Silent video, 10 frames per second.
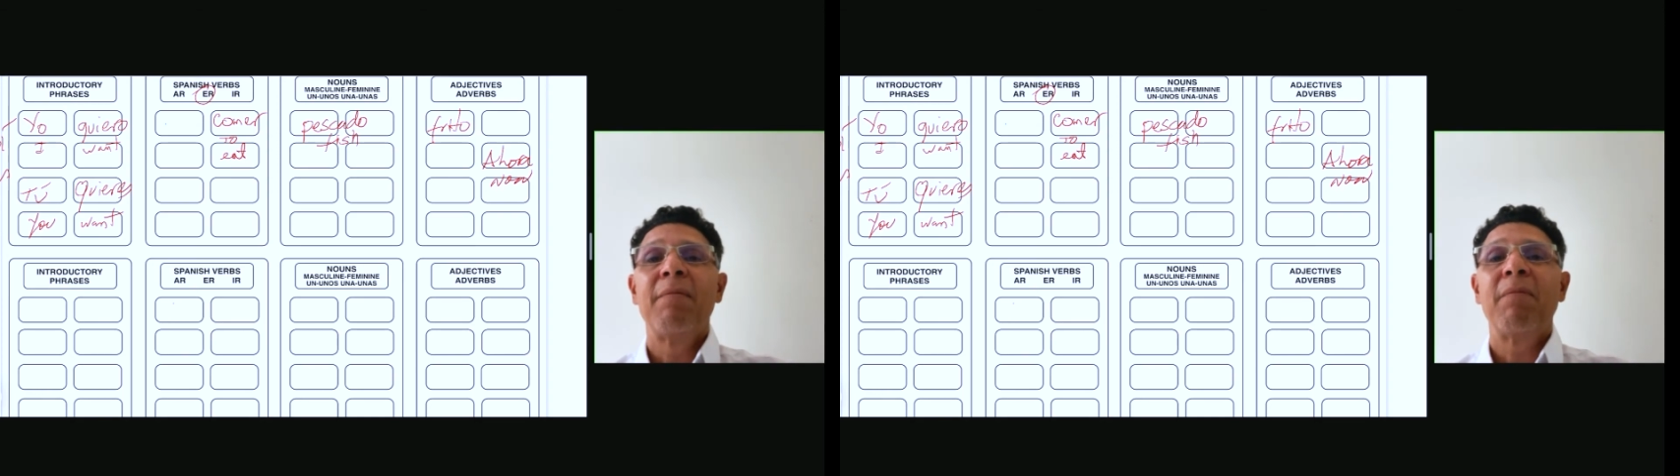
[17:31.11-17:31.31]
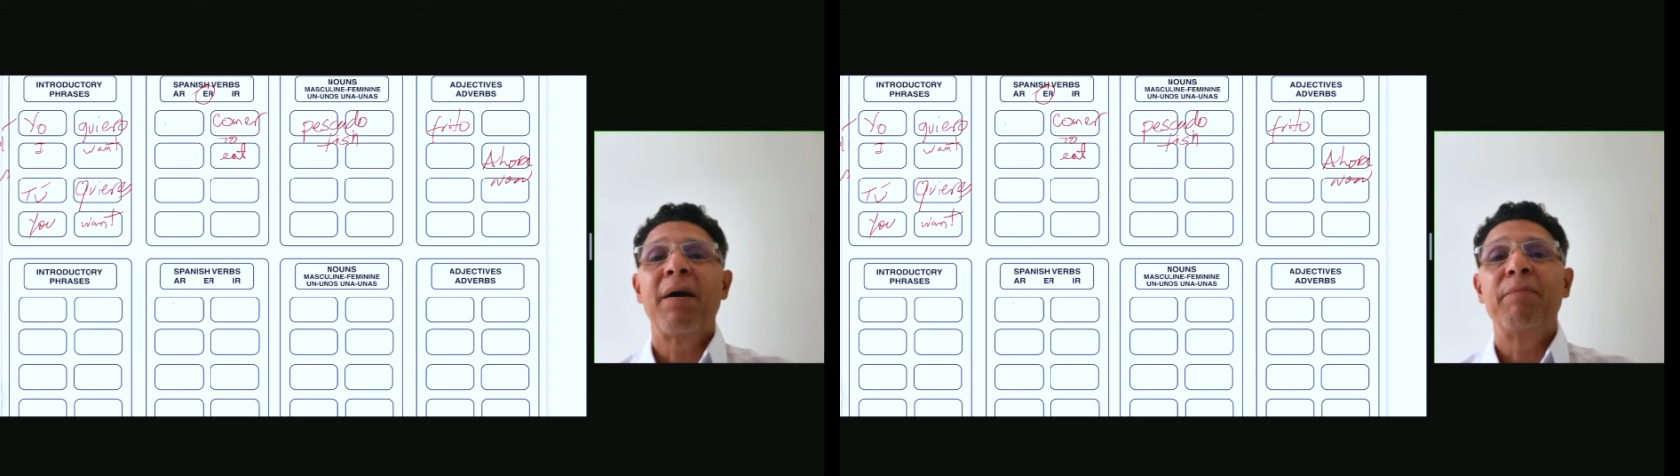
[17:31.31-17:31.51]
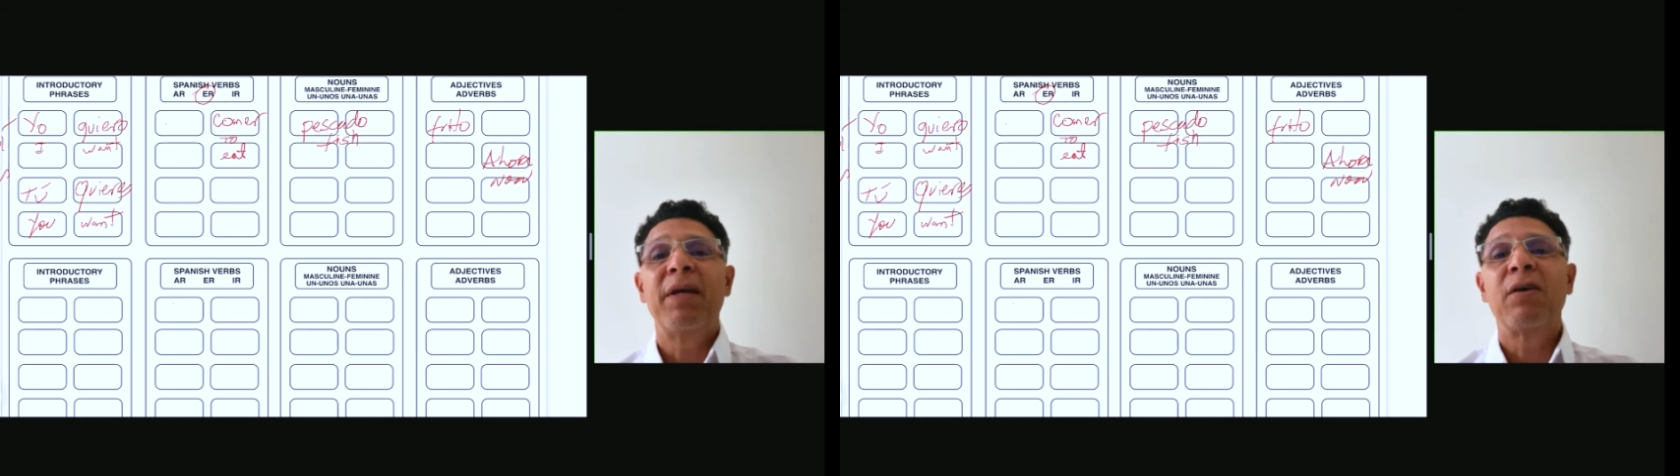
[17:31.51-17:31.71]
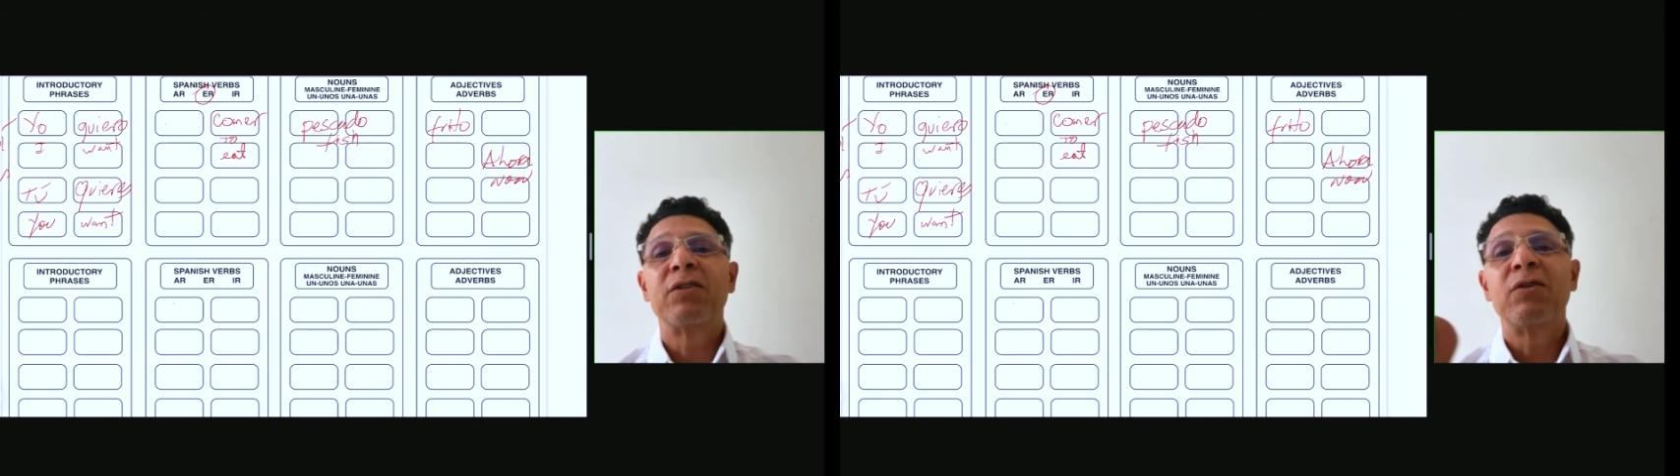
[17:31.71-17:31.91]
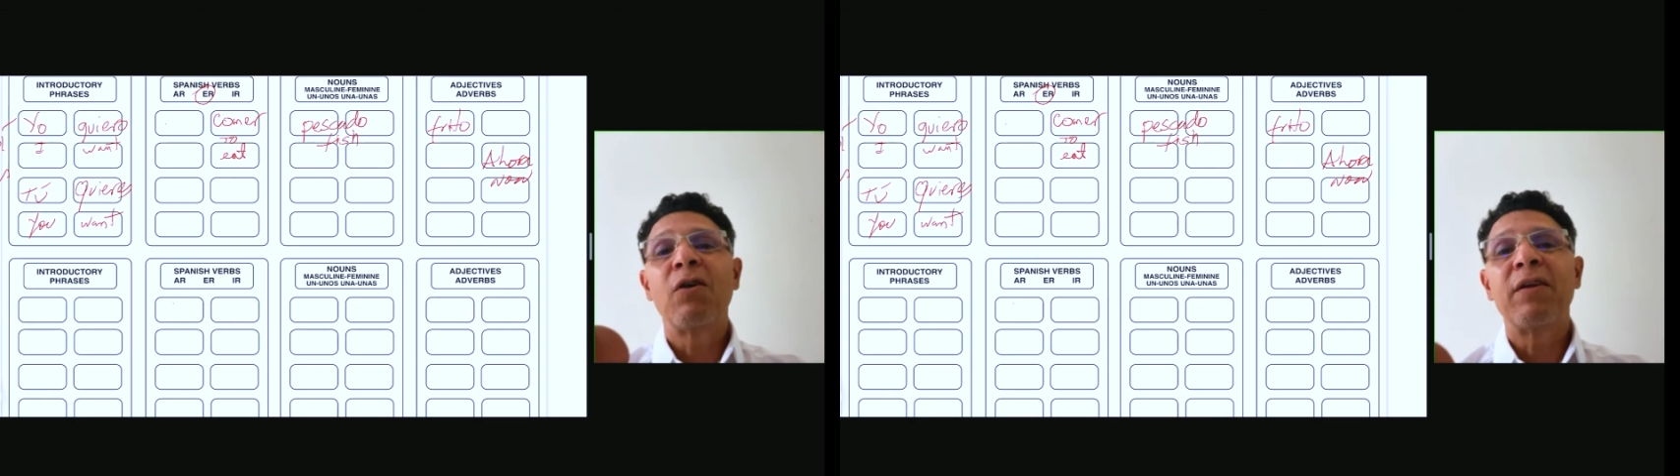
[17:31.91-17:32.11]
But
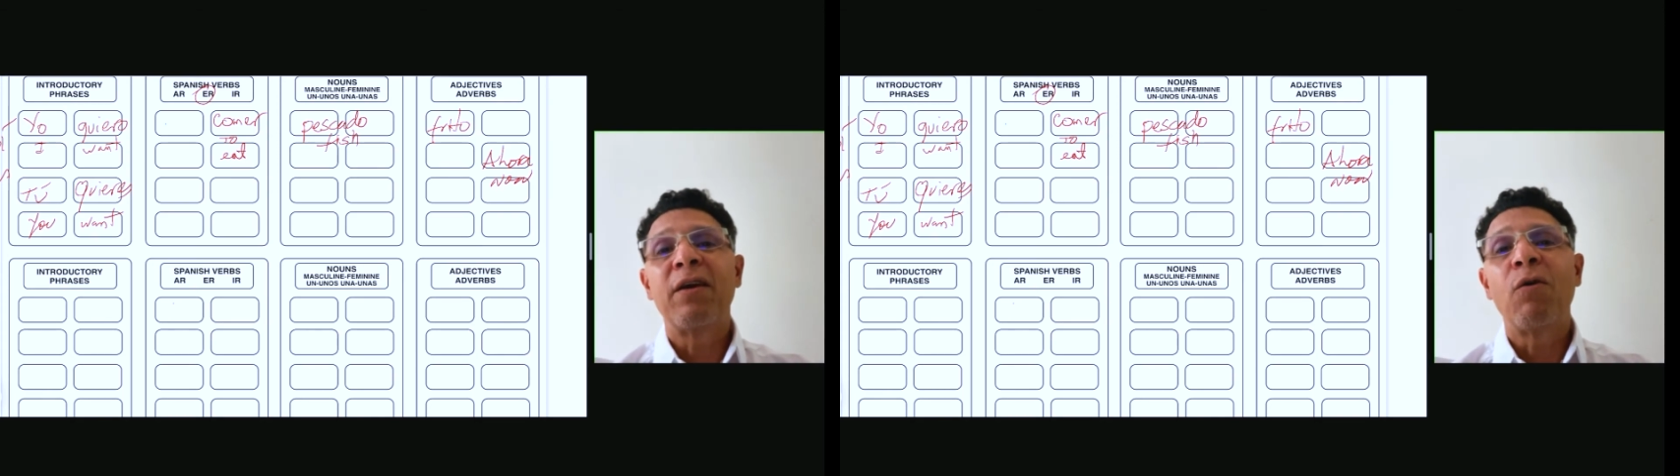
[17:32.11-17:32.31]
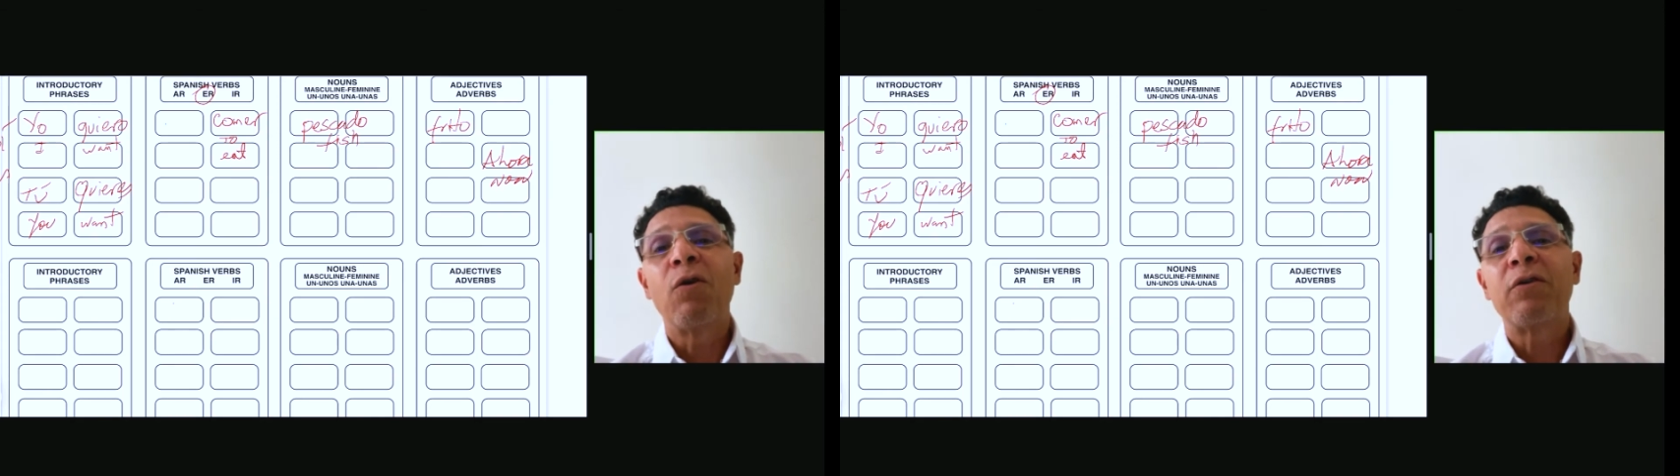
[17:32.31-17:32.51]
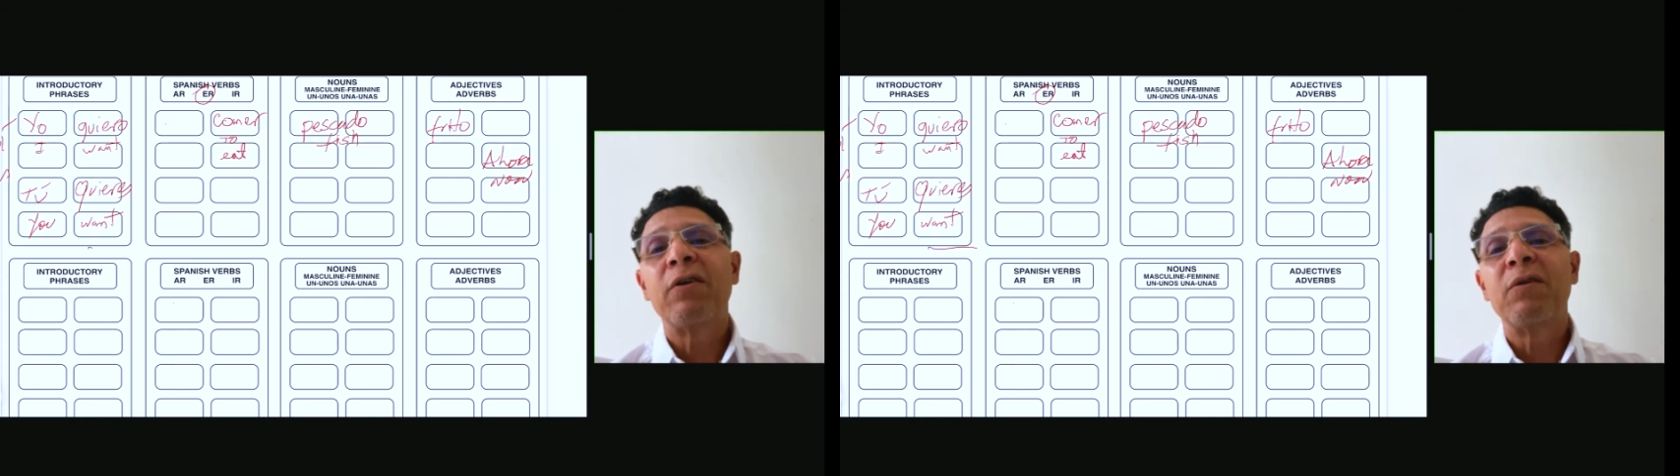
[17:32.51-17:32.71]
because you know the order